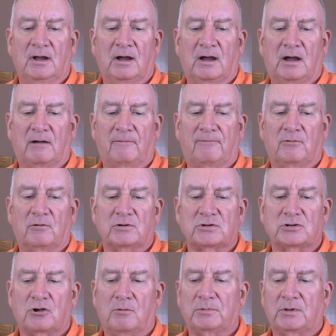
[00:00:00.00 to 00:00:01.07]
uh, for a
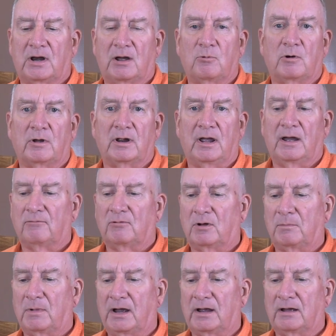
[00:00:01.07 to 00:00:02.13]
scope that I want to have
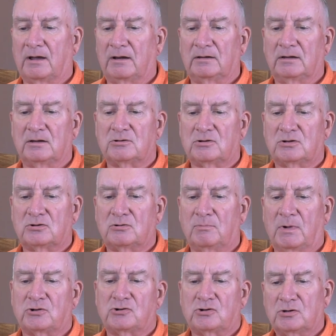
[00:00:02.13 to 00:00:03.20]
on my gun. It's just too
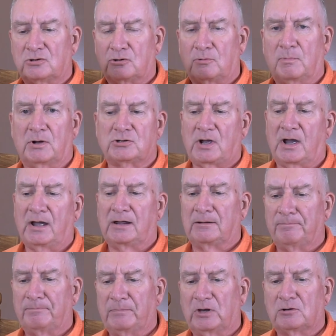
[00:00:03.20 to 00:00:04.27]
much, too much
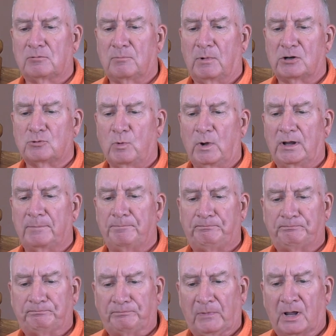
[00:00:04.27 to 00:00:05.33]
height and too much weight.
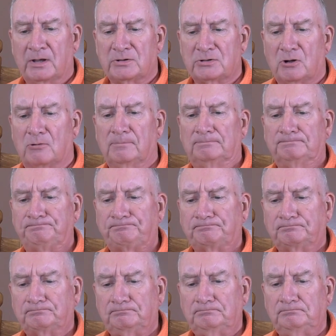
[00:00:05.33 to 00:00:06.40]
So,
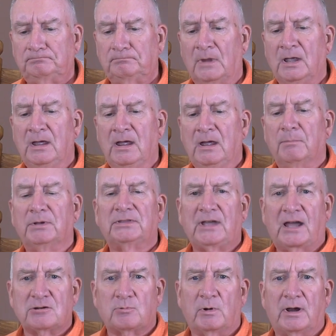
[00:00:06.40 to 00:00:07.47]
but
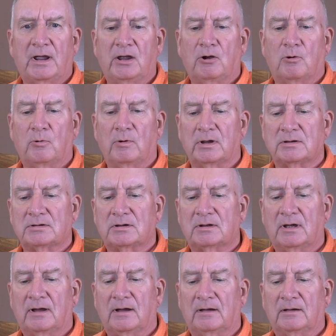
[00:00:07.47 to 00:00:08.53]
that's what AO is.
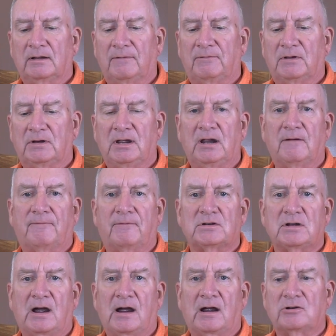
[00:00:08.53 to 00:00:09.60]
Uh, if you need it for
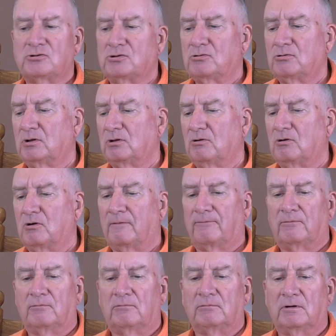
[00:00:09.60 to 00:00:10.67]
target shooting or
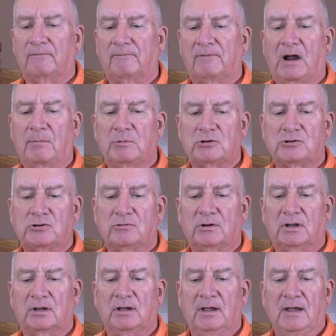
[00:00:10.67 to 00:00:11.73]
for uh, varmint
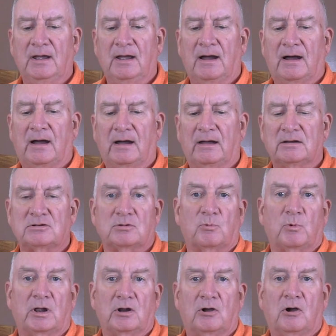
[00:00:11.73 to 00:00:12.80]
shooting, uh, it's the
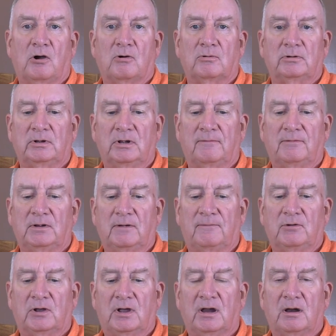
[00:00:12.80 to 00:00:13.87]
way to go. If,
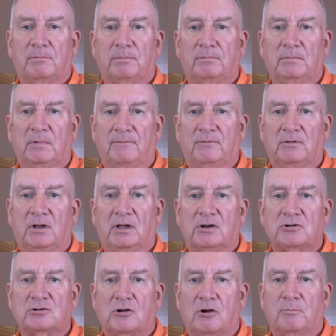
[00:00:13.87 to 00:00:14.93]
if you get a if you get
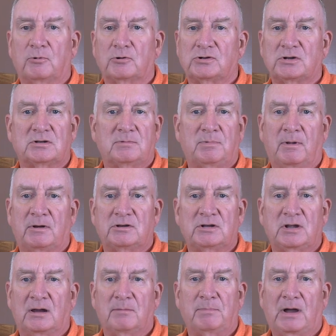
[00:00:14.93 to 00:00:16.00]
a scope which is
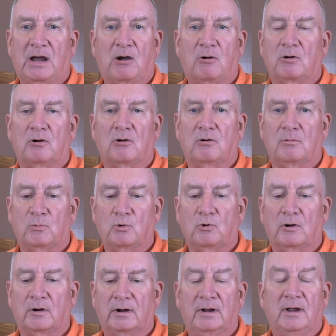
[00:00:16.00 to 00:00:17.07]
10 power or
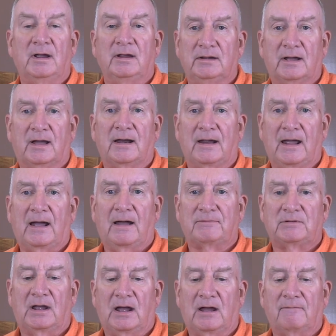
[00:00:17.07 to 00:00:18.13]
more, you're going to
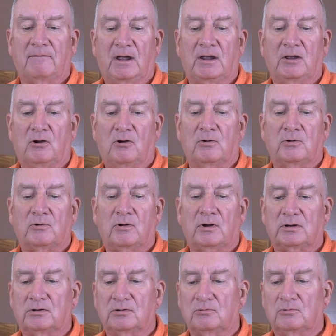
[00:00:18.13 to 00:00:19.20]
have to have AO in
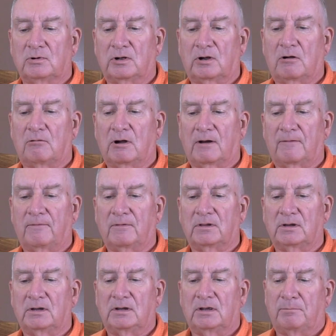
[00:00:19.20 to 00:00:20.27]
order to uh, correct for
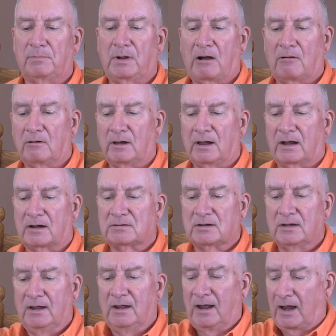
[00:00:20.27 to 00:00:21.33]
the uh, parallax
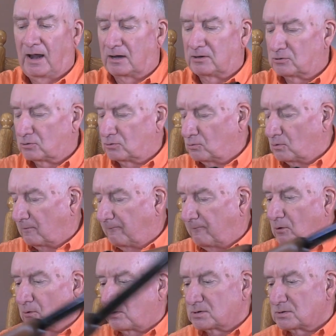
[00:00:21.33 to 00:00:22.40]
and to uh,
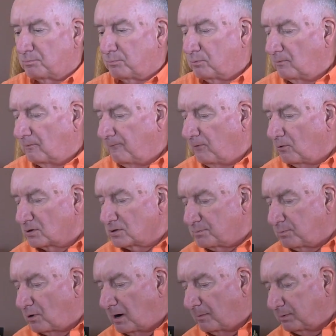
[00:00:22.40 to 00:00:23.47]
focus focus
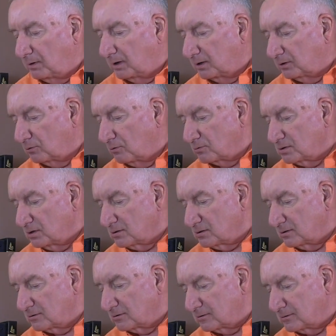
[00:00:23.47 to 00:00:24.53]
properly at those
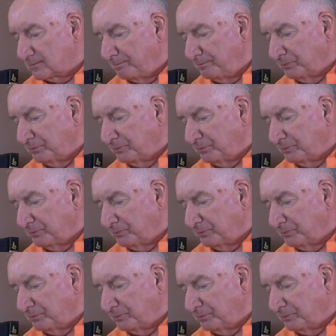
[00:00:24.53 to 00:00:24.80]
distances.